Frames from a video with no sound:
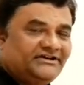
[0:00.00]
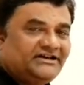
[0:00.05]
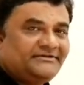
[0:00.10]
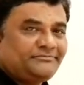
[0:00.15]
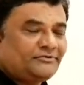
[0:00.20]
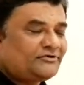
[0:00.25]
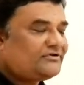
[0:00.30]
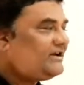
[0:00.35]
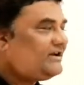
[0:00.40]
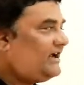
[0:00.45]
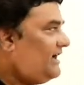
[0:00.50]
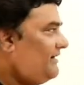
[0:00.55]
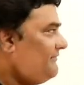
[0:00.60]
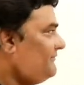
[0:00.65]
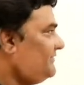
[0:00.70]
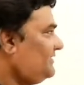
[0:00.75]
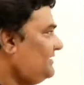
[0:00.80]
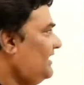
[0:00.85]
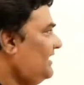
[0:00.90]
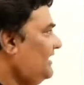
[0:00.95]
every
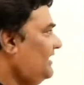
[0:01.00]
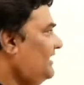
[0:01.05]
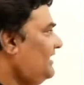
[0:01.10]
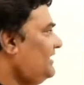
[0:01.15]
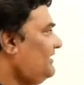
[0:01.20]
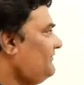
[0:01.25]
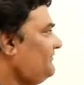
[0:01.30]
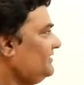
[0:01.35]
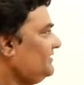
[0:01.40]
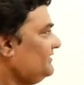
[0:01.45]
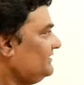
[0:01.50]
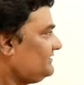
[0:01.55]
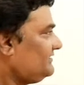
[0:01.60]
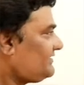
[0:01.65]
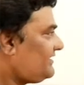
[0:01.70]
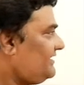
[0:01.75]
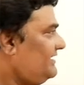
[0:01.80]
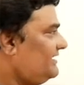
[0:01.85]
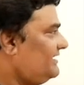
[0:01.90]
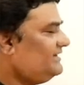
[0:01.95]
program will have
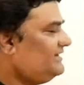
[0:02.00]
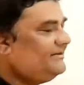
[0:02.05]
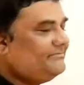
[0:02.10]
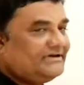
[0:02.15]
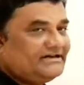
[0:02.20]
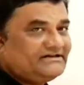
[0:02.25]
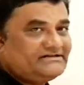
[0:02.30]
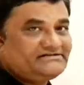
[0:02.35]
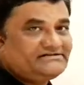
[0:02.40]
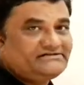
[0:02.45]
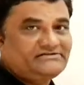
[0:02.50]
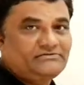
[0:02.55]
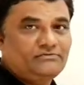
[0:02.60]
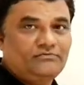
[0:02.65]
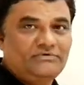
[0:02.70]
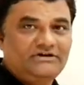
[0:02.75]
3 elements.